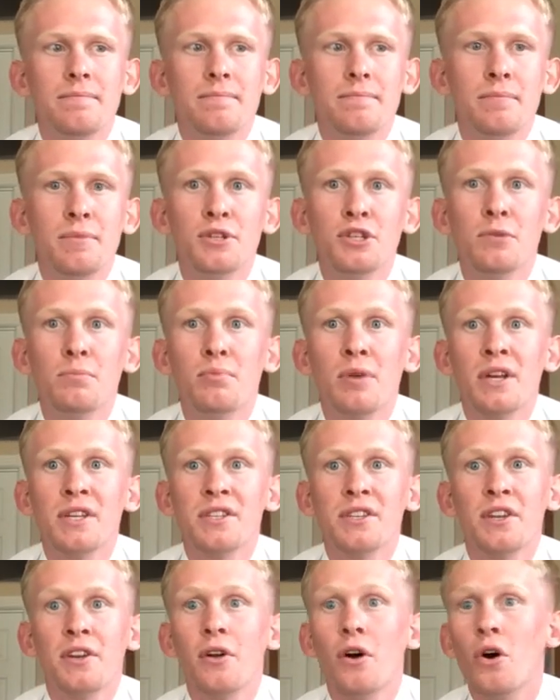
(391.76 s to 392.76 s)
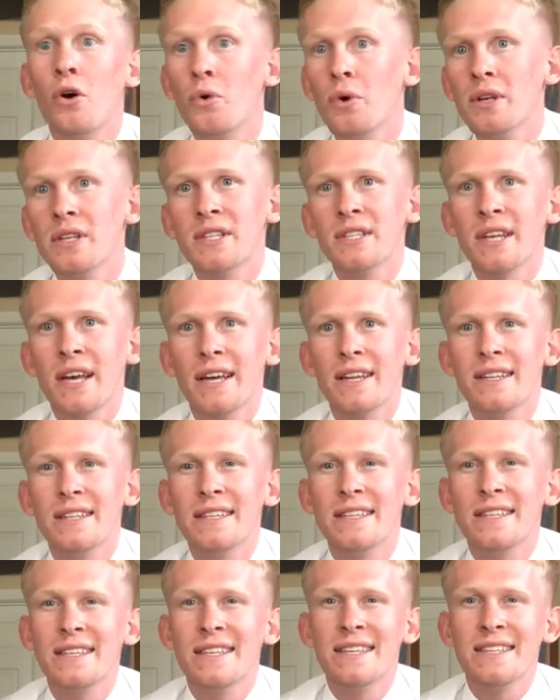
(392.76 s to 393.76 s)
mission president always said.
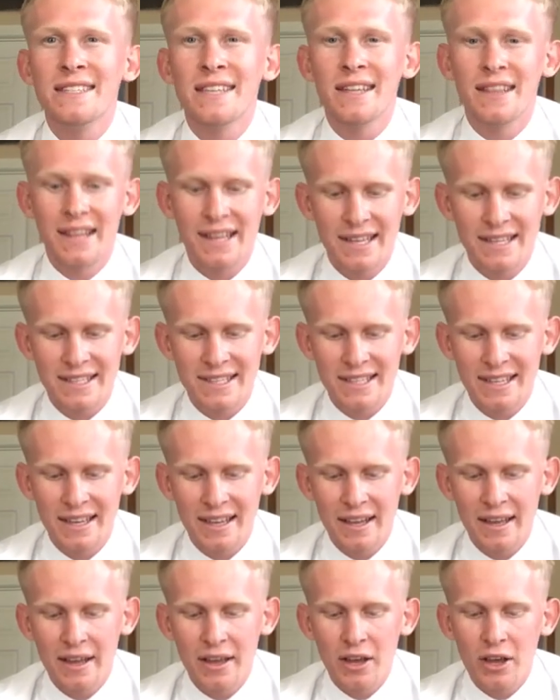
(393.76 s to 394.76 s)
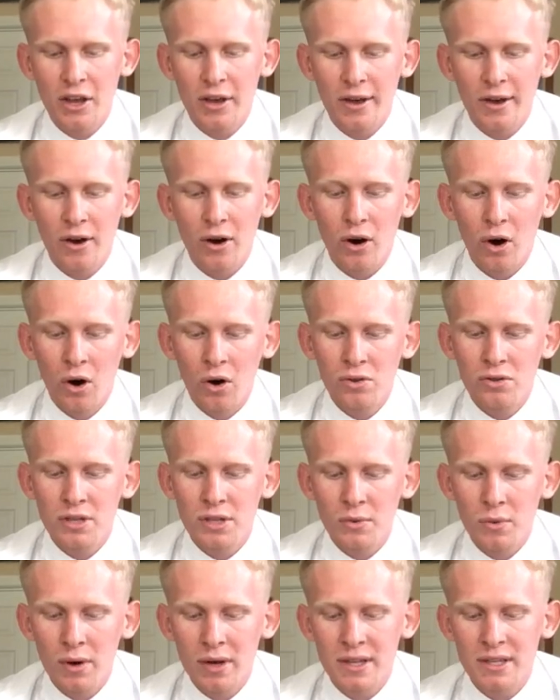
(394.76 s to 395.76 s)
He said this: only
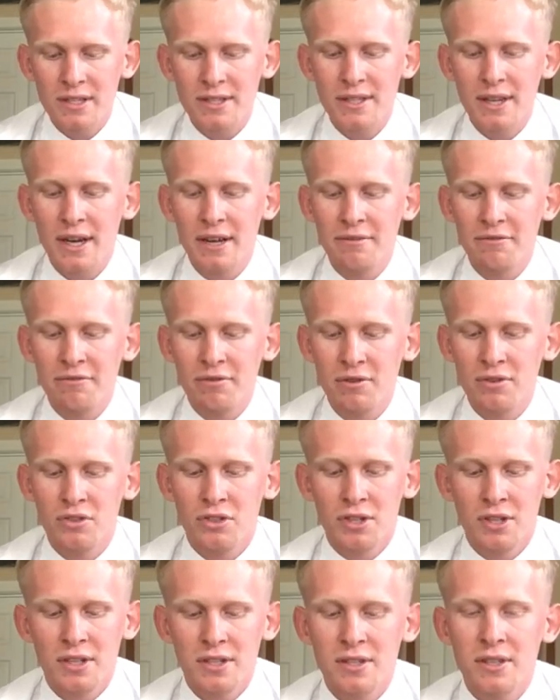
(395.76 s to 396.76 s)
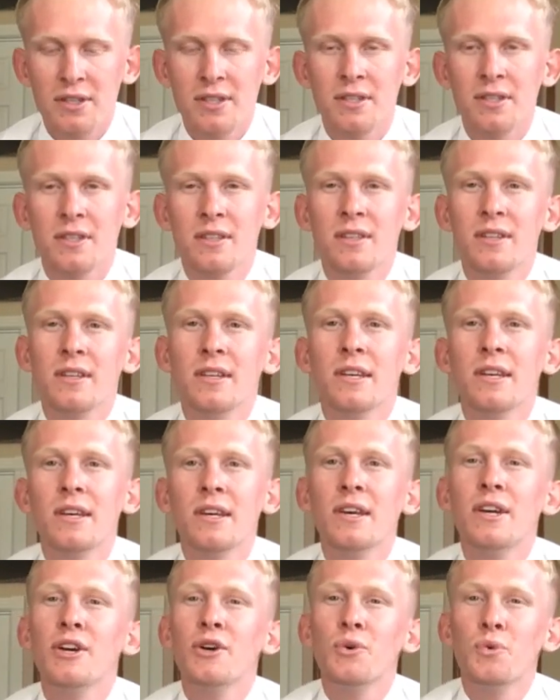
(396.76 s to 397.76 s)
what is done for Jesus
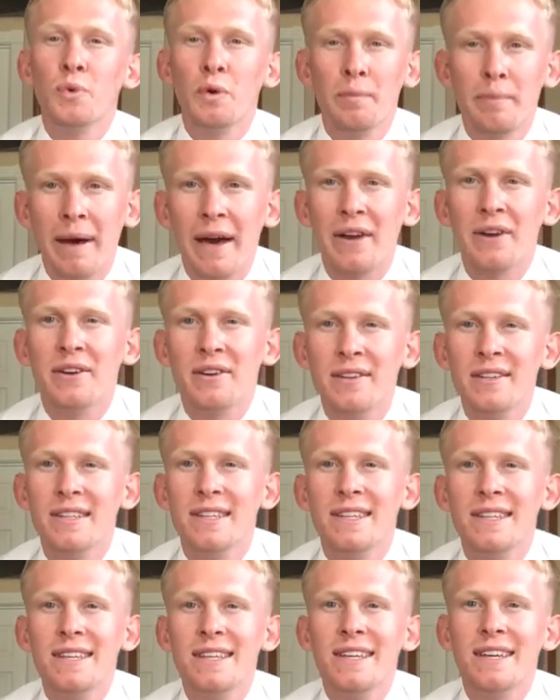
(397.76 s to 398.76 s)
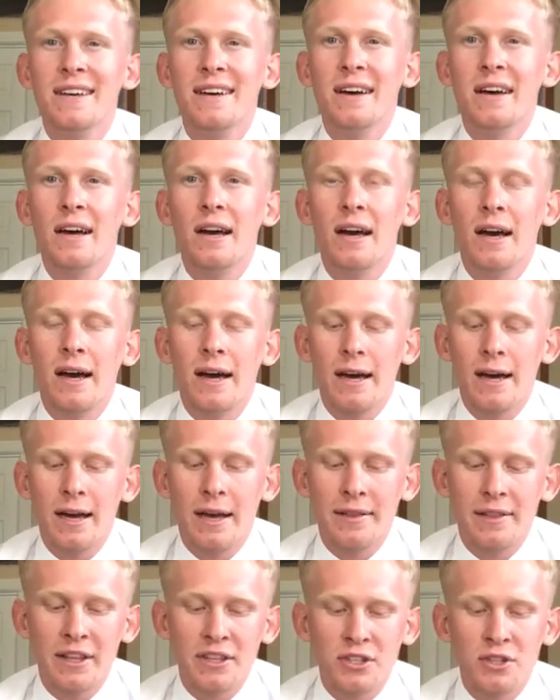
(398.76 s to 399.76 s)
will matter.
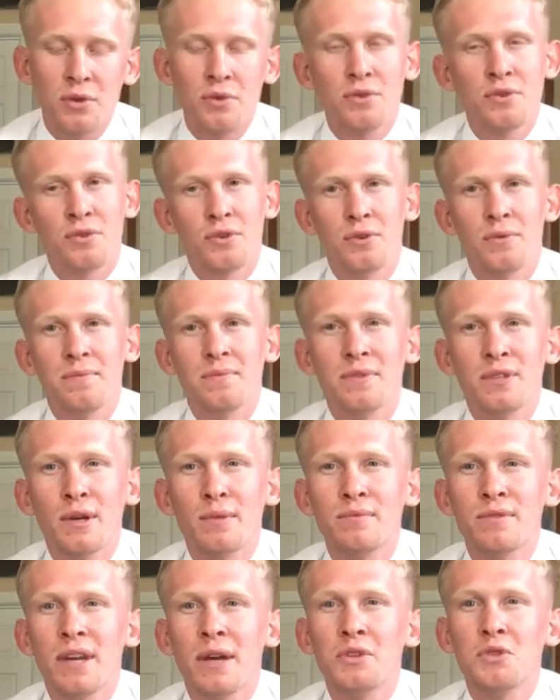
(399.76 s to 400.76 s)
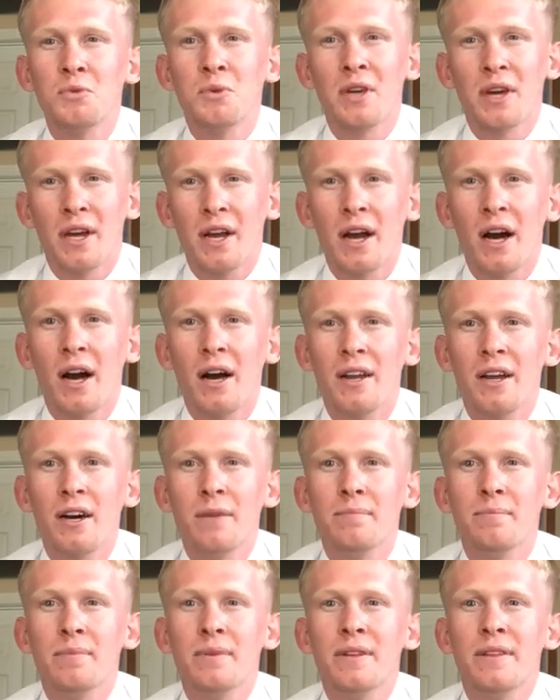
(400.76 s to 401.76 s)
And that's so true. Sometimes we get caught
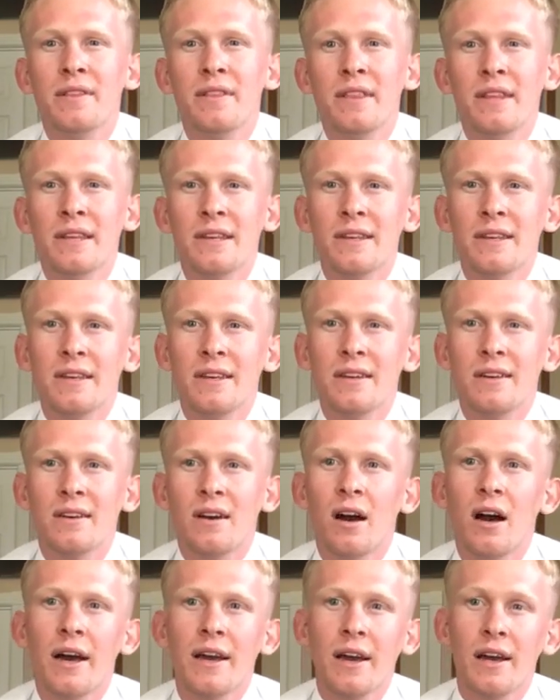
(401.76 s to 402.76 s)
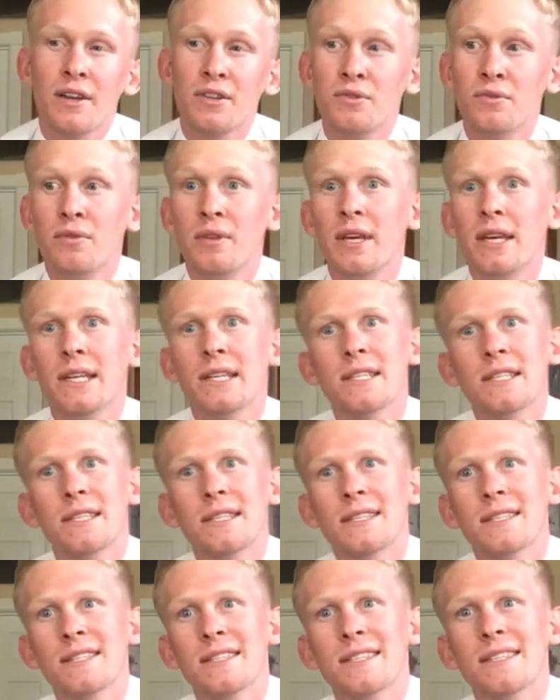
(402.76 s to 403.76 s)
up in thinking, oh, I gotta do this,
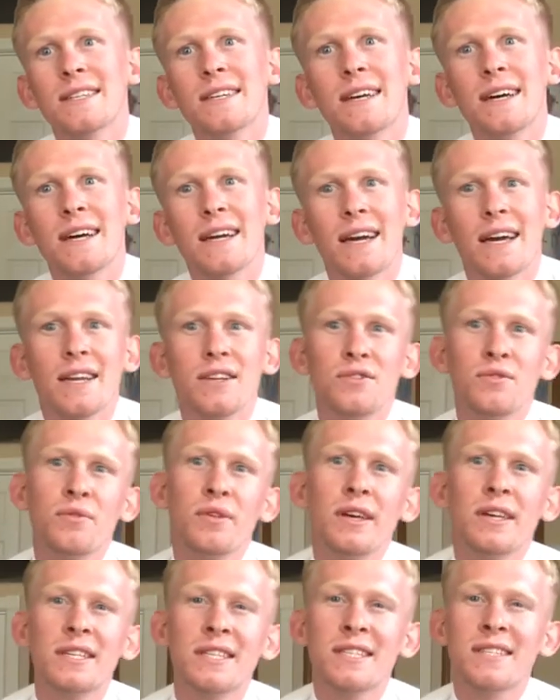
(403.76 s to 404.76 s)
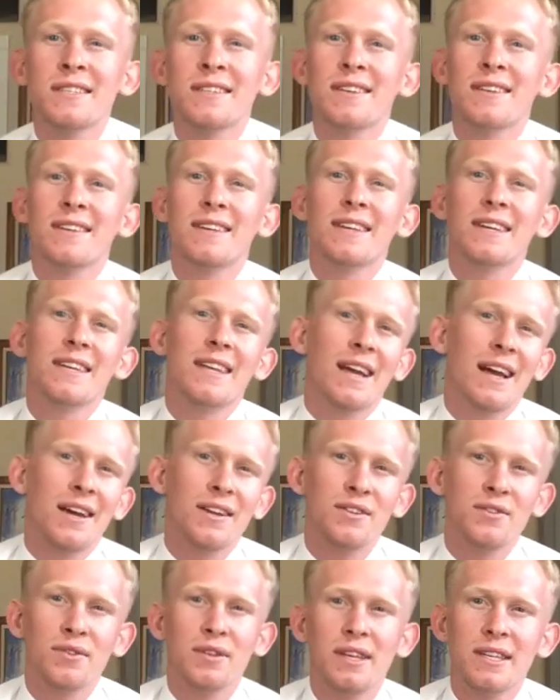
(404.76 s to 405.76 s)
I gotta do this, I
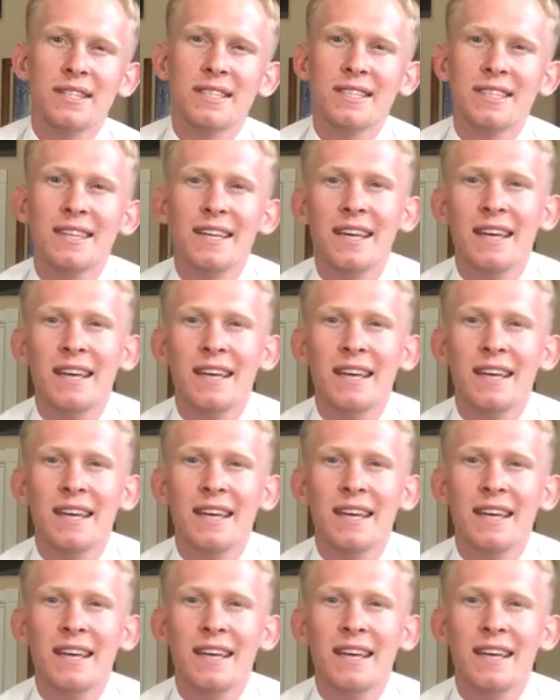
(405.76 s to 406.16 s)
gotta do this,